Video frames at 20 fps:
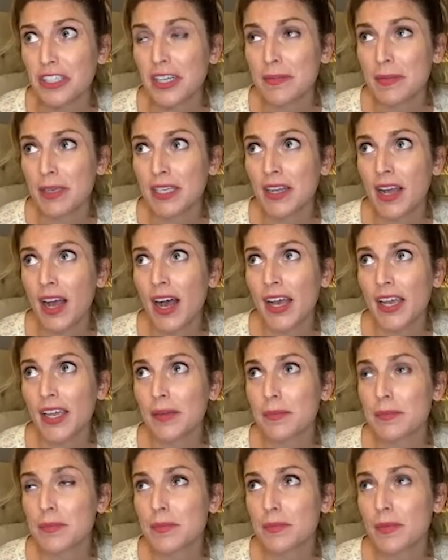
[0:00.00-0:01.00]
I mean,
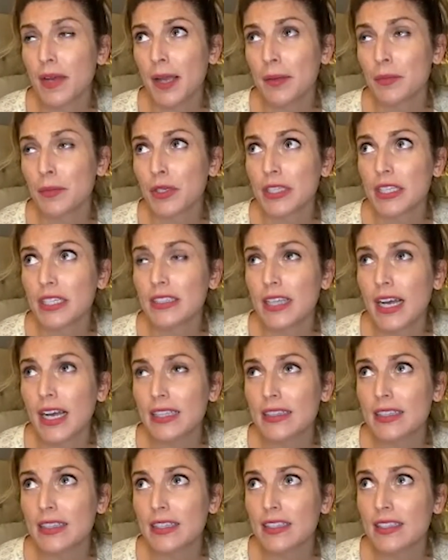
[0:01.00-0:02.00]
I'm I'm really
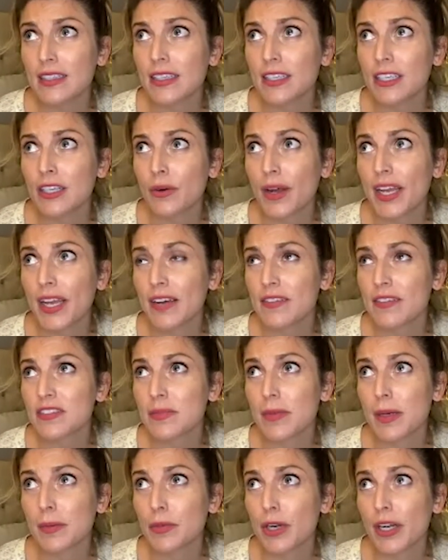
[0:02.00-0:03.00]
glad that, you know, I have to
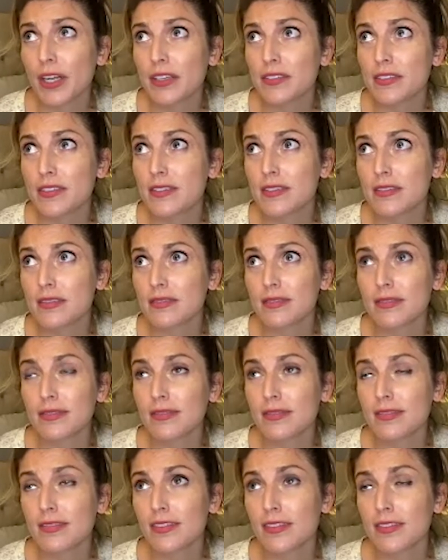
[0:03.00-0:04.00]
memorize
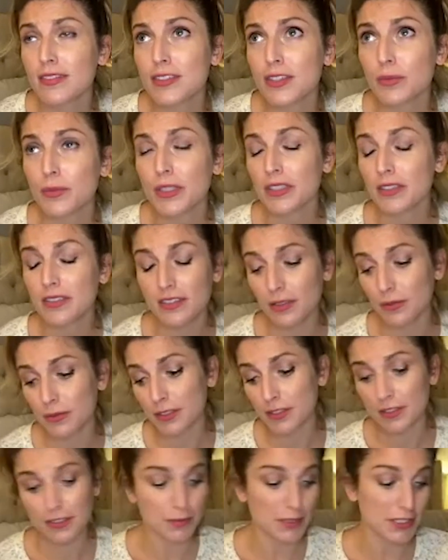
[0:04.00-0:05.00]
so much so
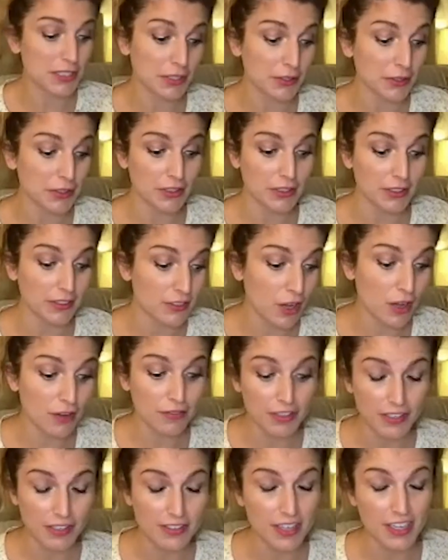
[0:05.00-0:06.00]
much material as
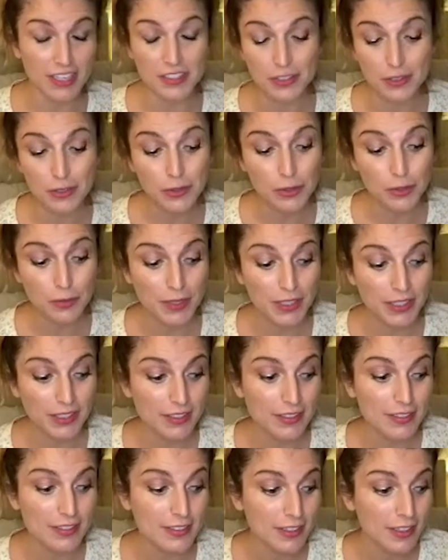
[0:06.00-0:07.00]
often as I do,
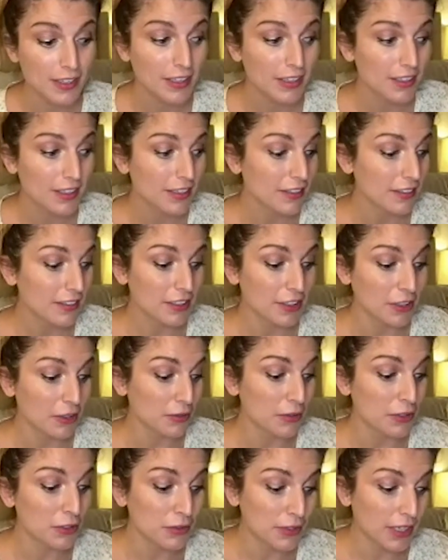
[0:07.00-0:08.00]
because, you know,
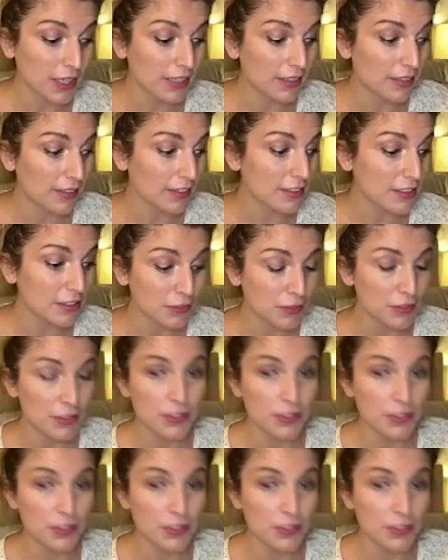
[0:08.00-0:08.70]
you'll get a different